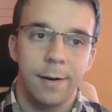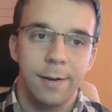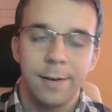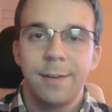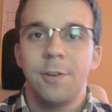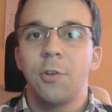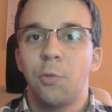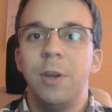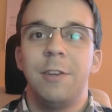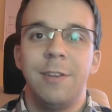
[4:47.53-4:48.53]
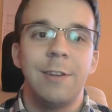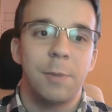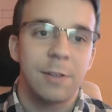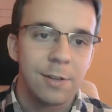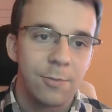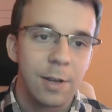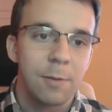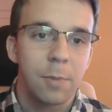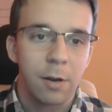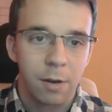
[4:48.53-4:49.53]
this is not really C
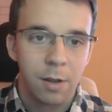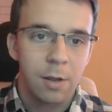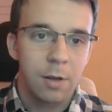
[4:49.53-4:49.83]
specific, but